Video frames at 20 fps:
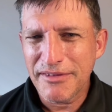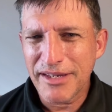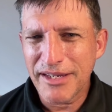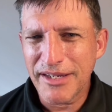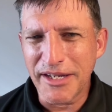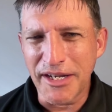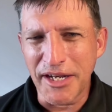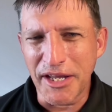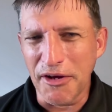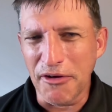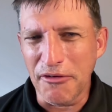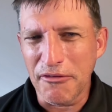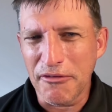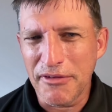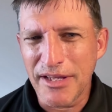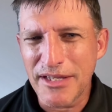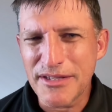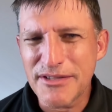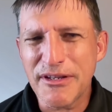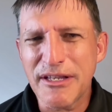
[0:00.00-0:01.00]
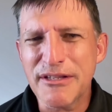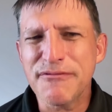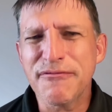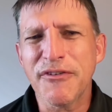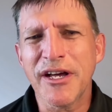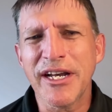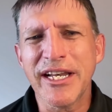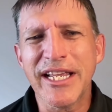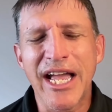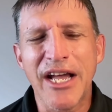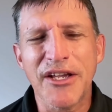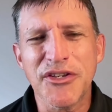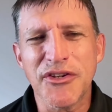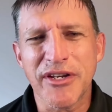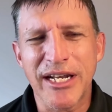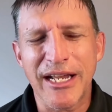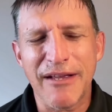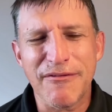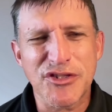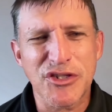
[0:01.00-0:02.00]
You know, it's funny how you
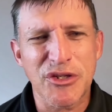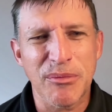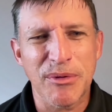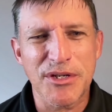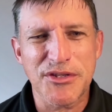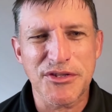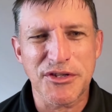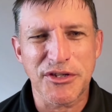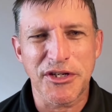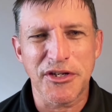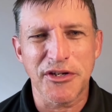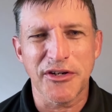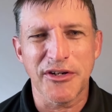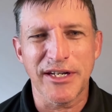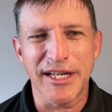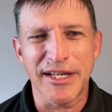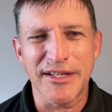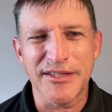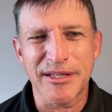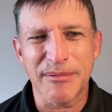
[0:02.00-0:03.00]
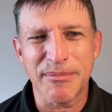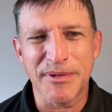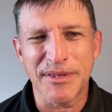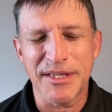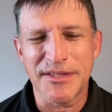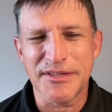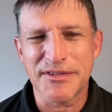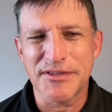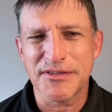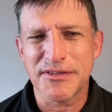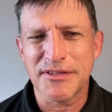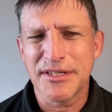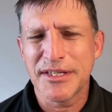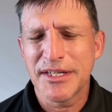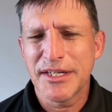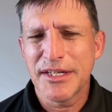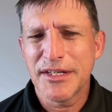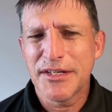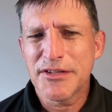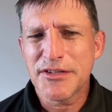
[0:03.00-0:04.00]
can have so much security in something that's
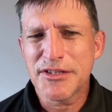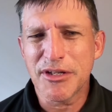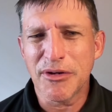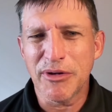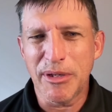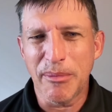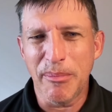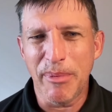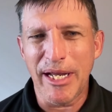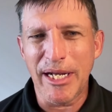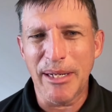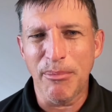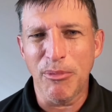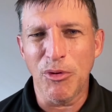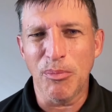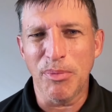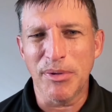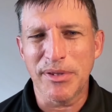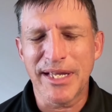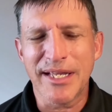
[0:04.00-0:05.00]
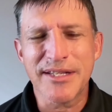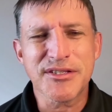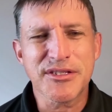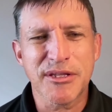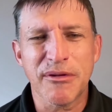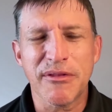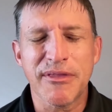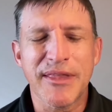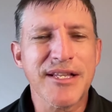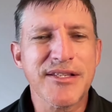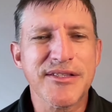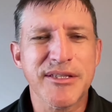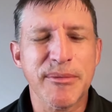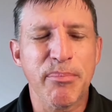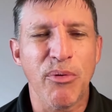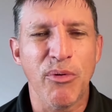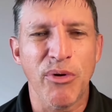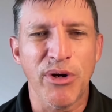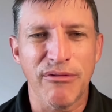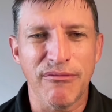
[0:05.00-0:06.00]
so debatable, but that's the
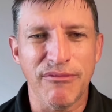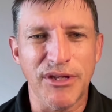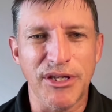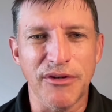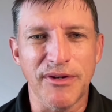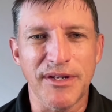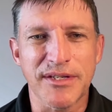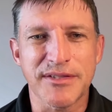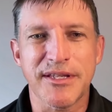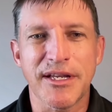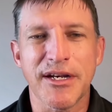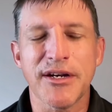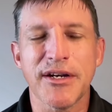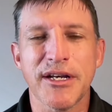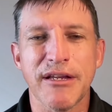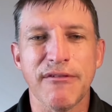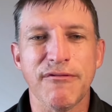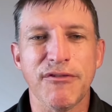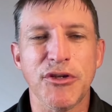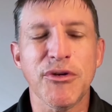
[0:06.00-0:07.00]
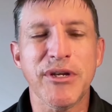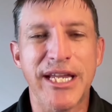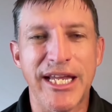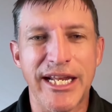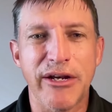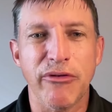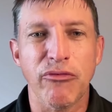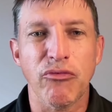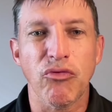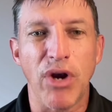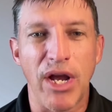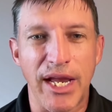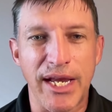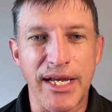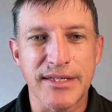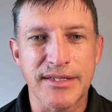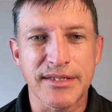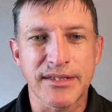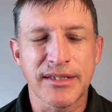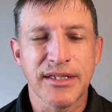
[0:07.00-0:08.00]
point of view. Is there, if you get it
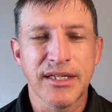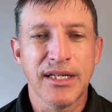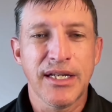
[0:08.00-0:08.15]
right,